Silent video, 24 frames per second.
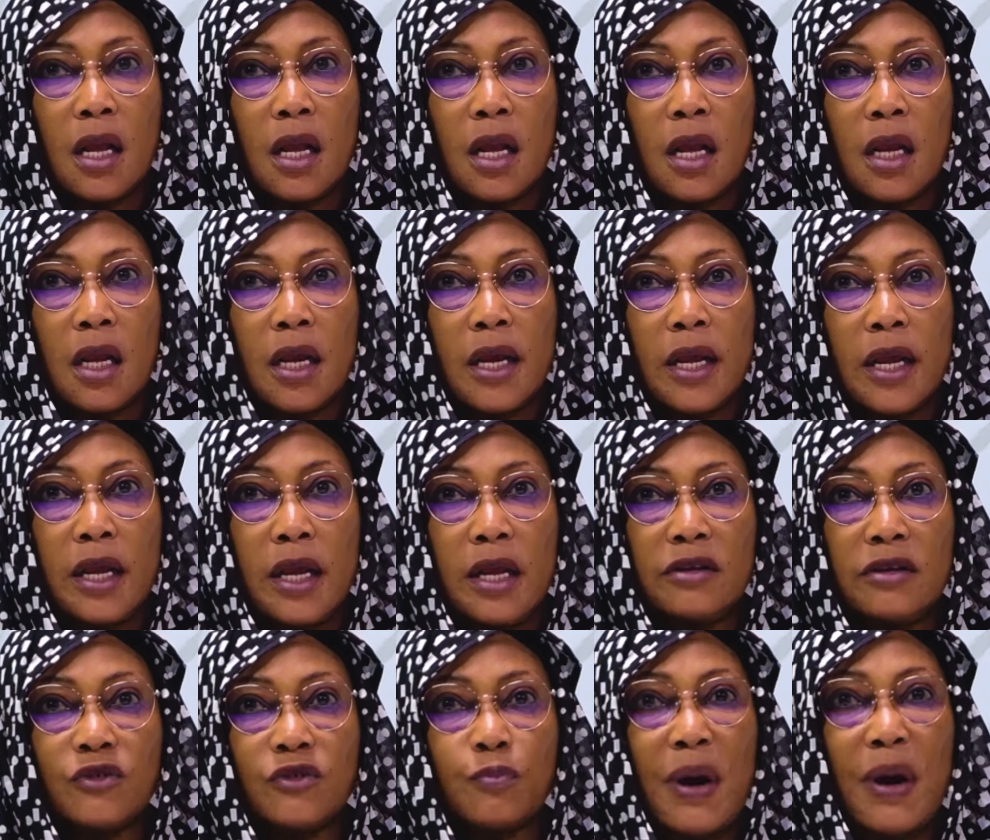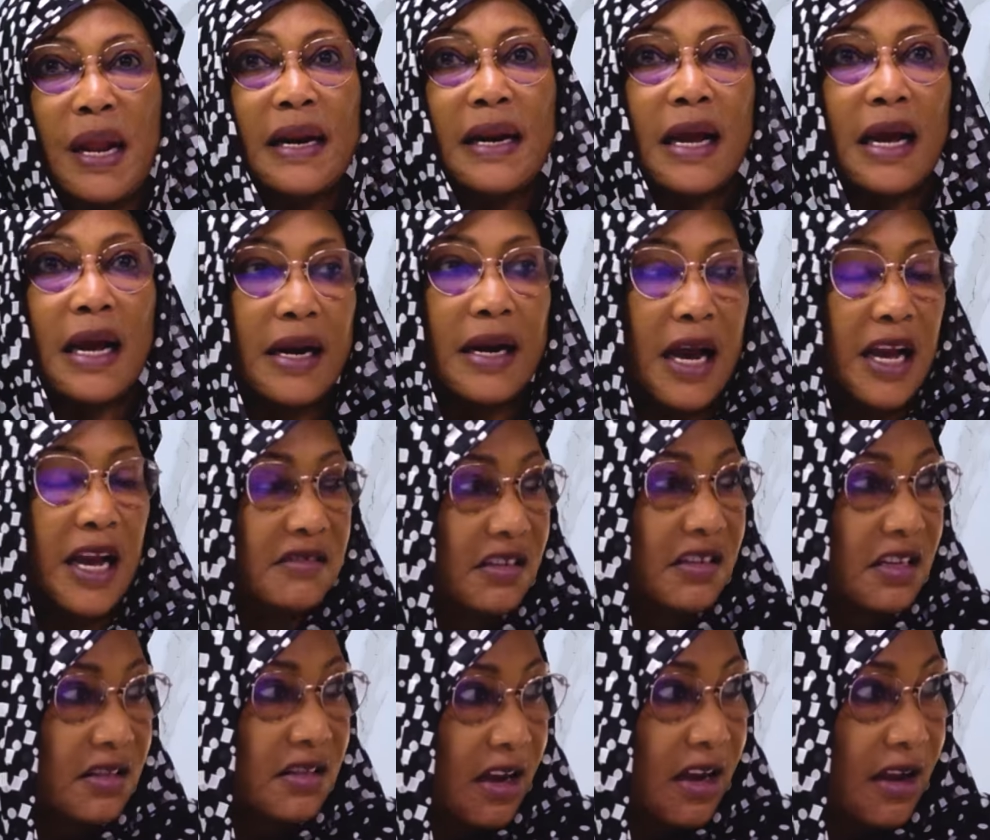he is
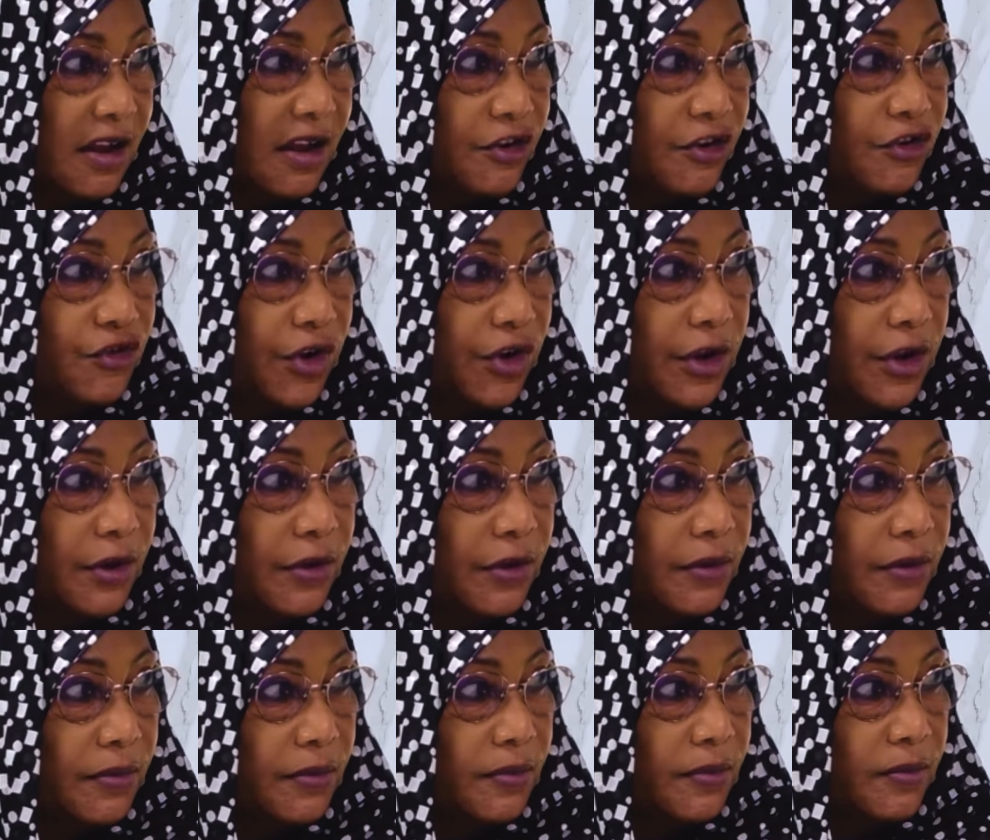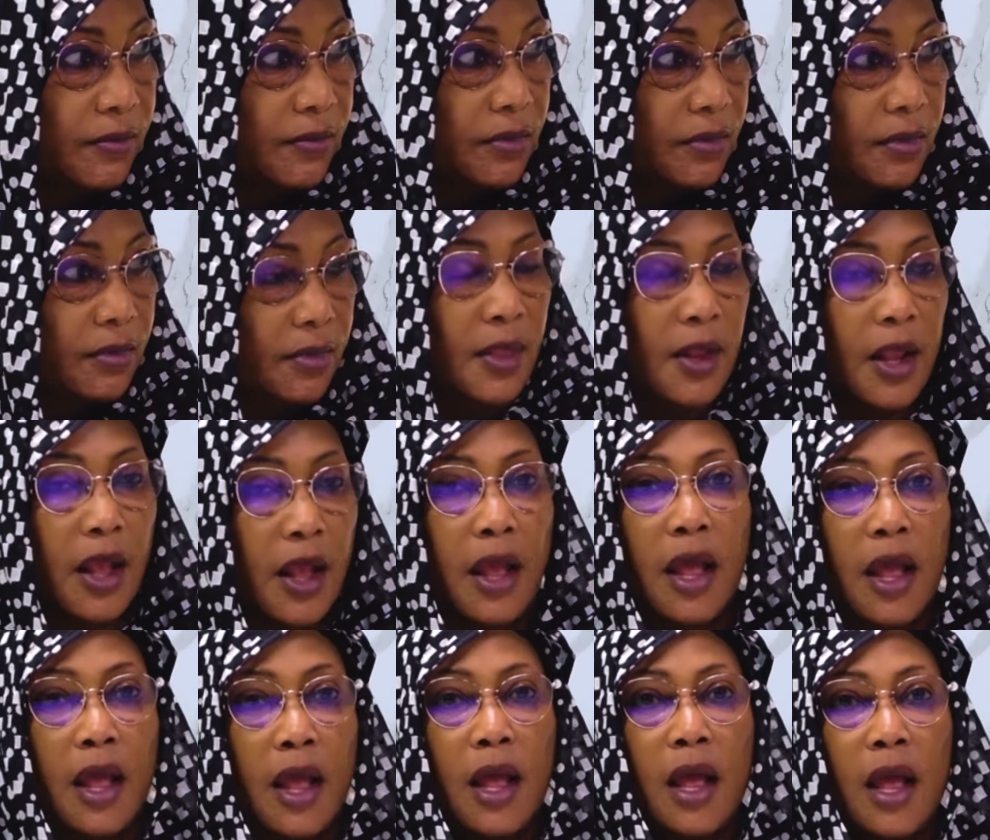balkanizing the country.
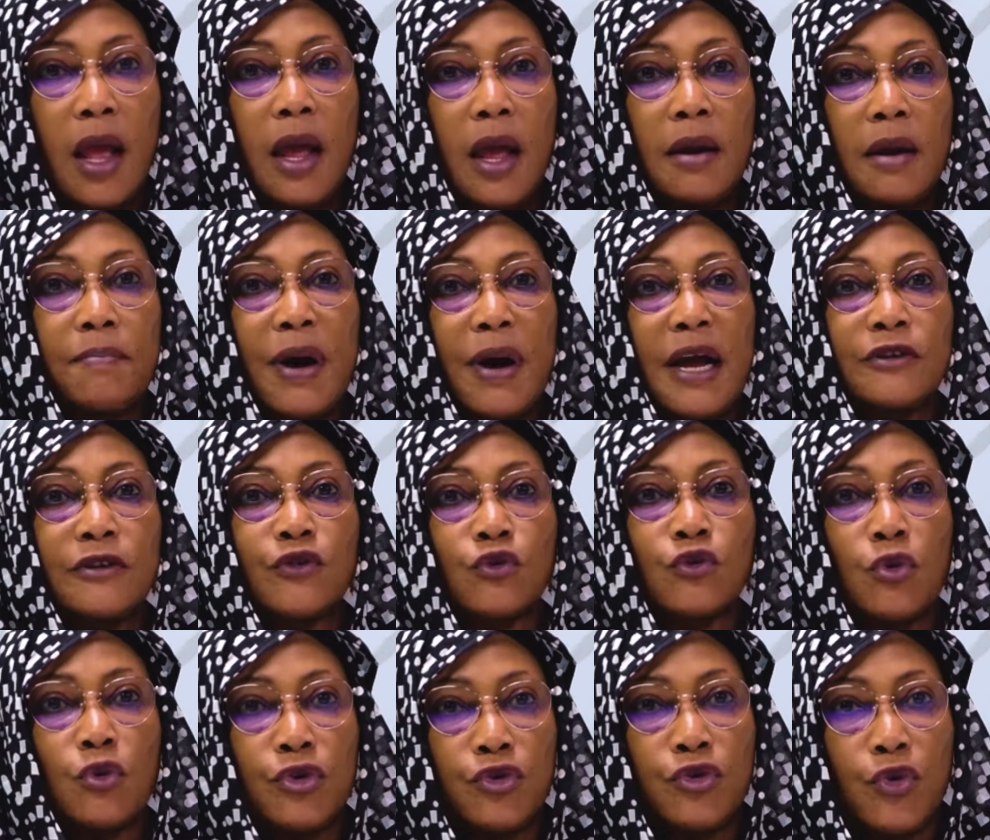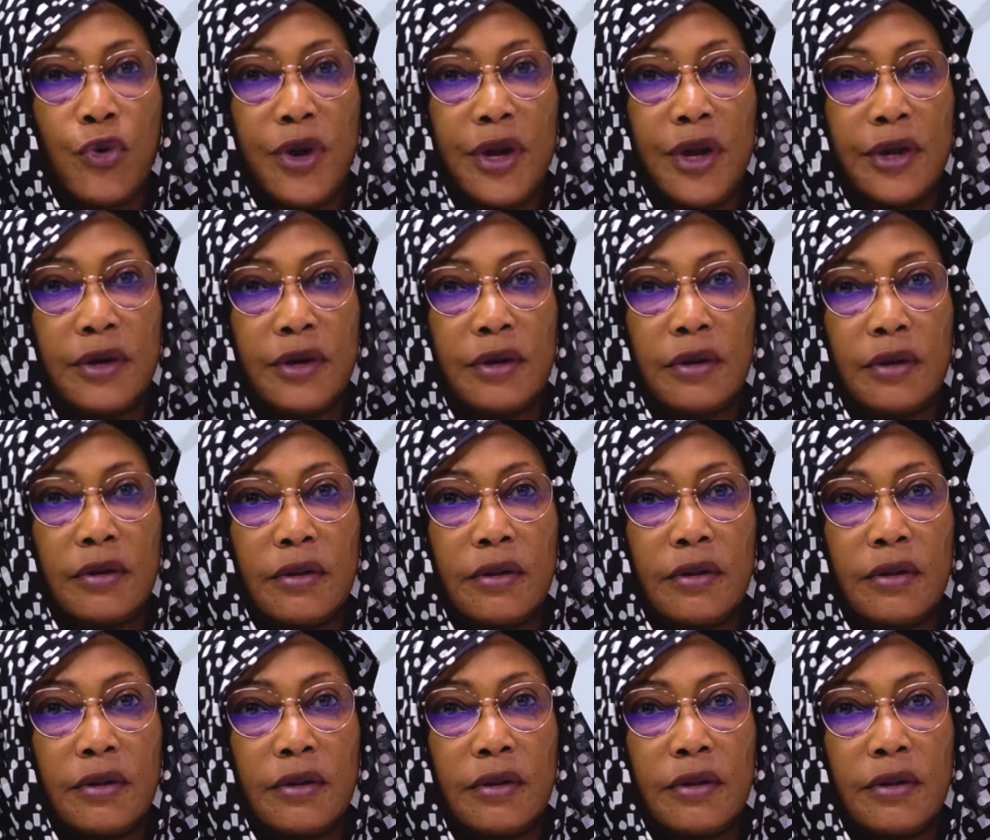And by so doing,